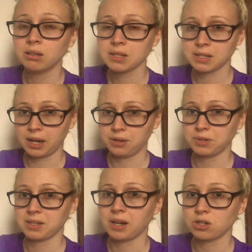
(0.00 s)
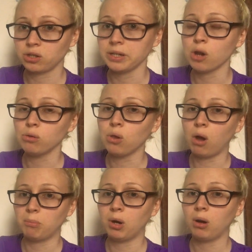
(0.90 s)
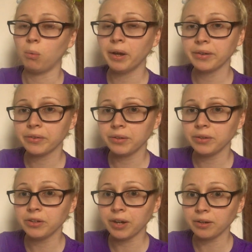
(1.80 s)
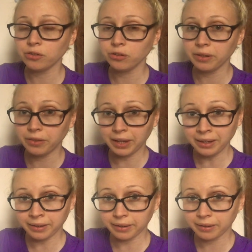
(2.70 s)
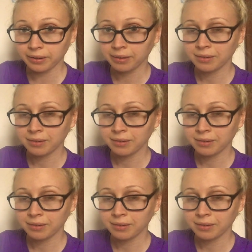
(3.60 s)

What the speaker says: sound is actually in a lot more words than you'd actually think.